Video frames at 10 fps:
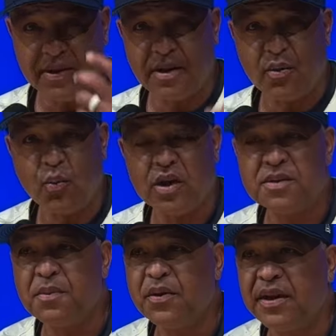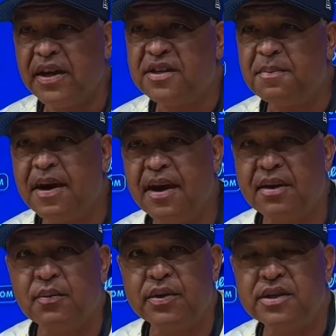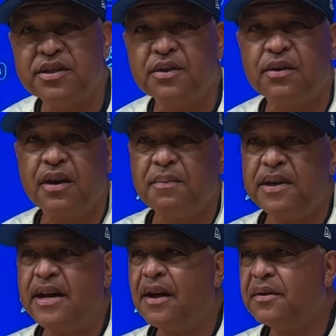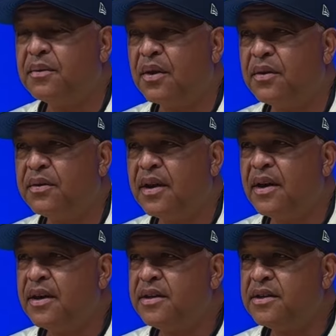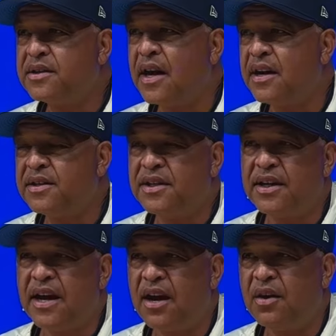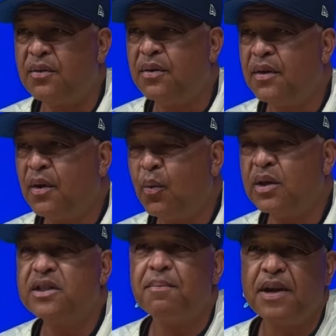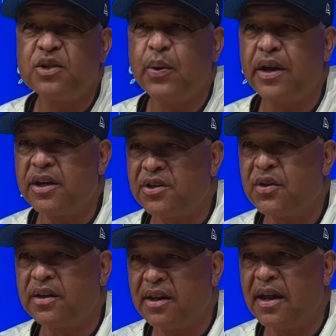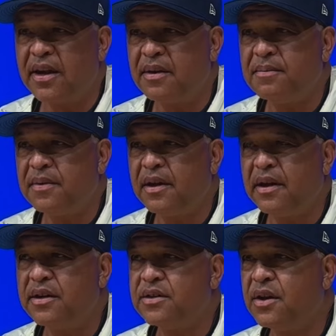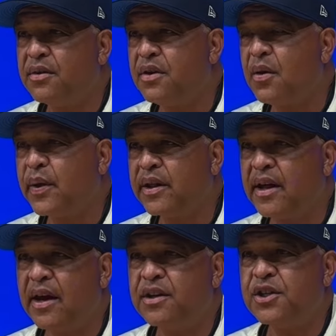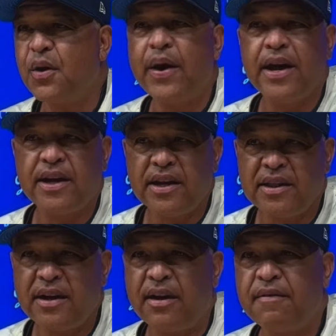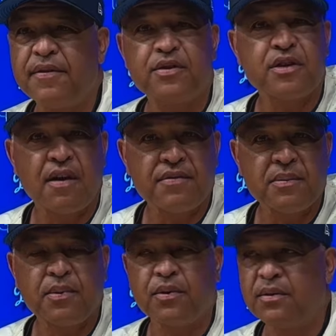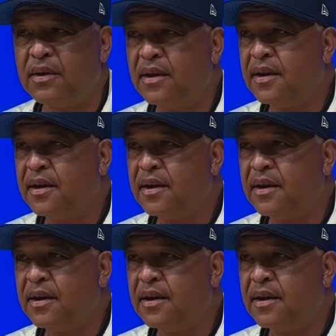once Mookie gets back, which is still going to be down the road, just kind of seeing how, what's the best way to construct the lineup. And so knowing that Shohei can hit there, feels comfortable.